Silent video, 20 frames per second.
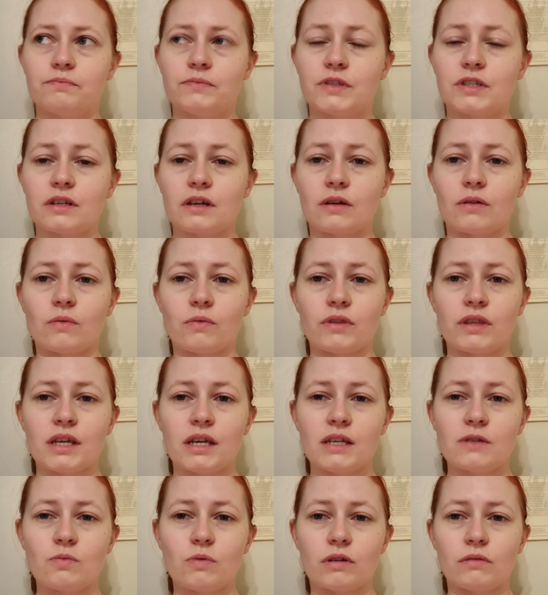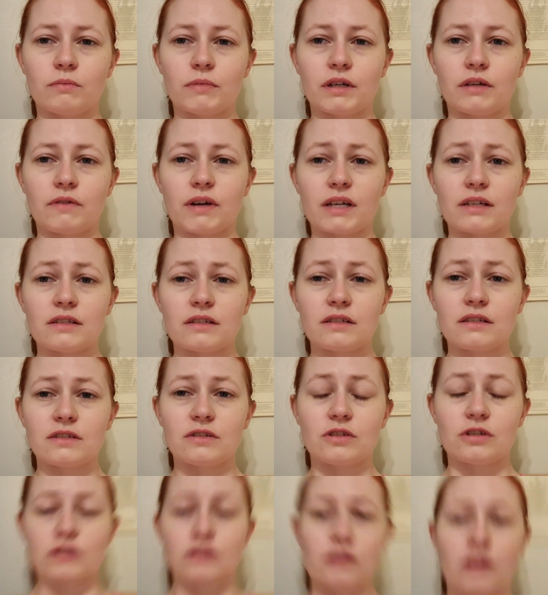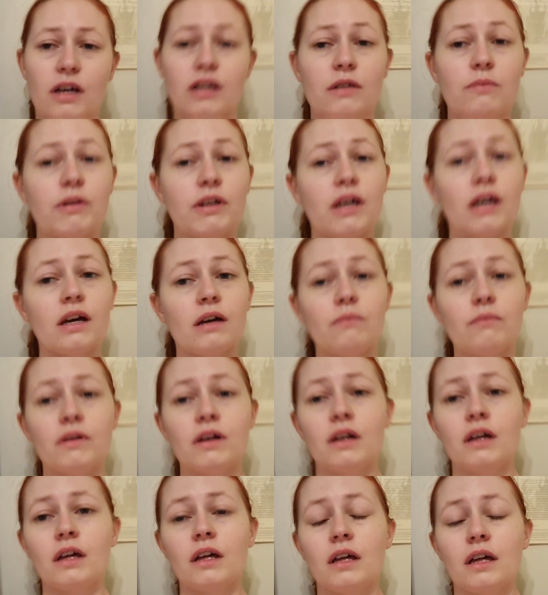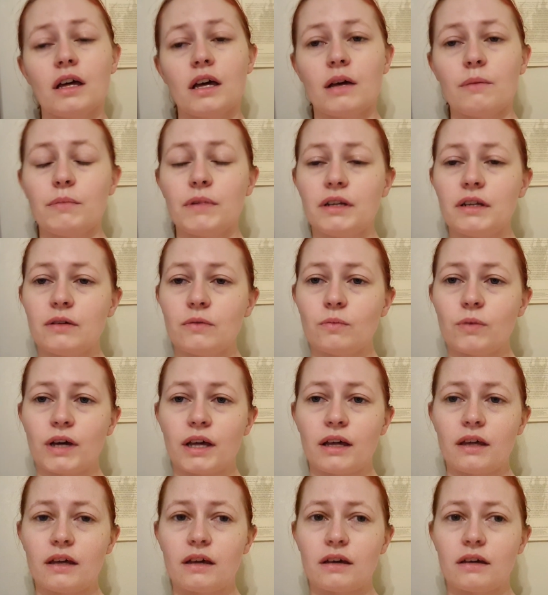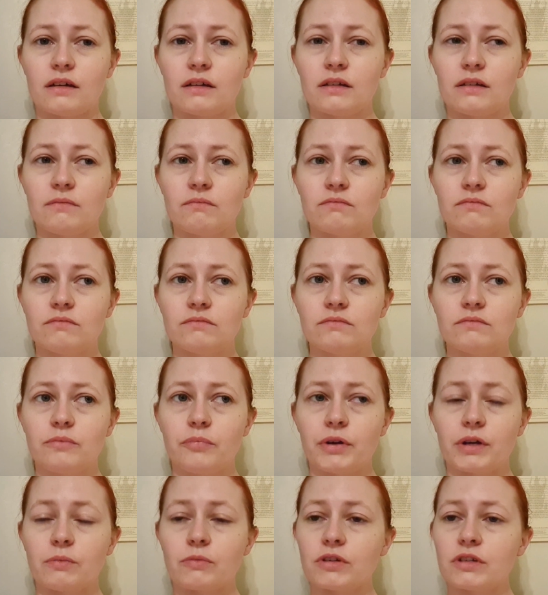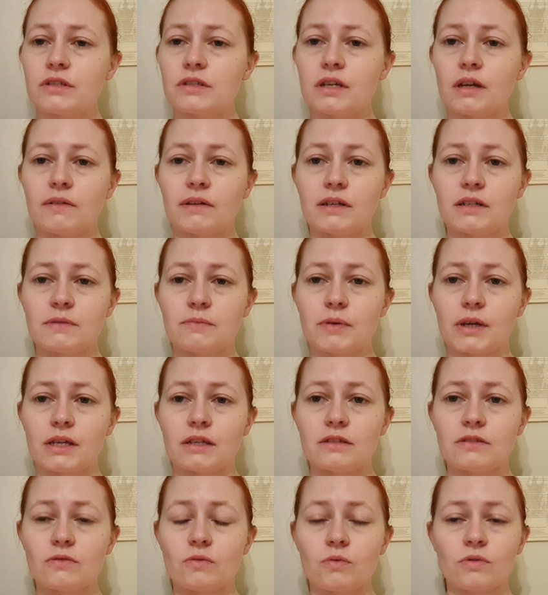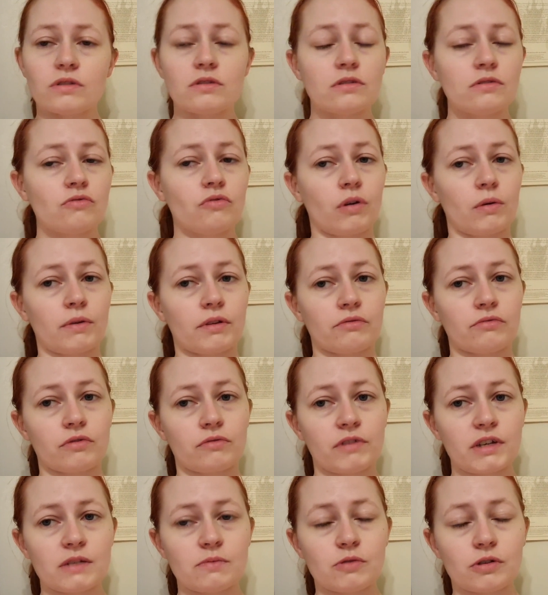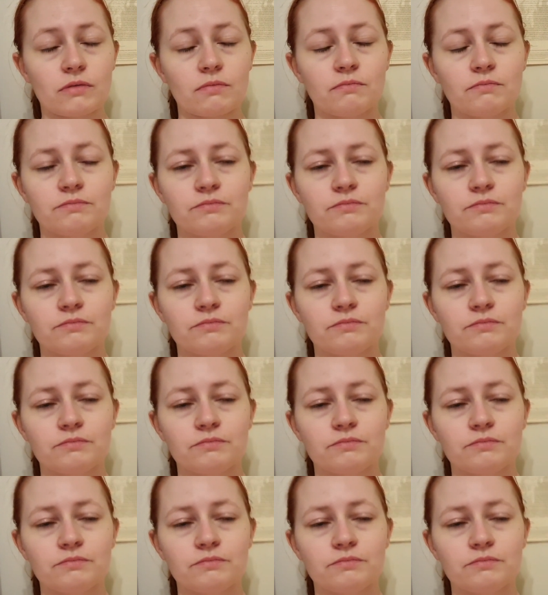So these 1 minute rests just kind of become a minute where I'm pretty much staring into space or scrolling through Facebook.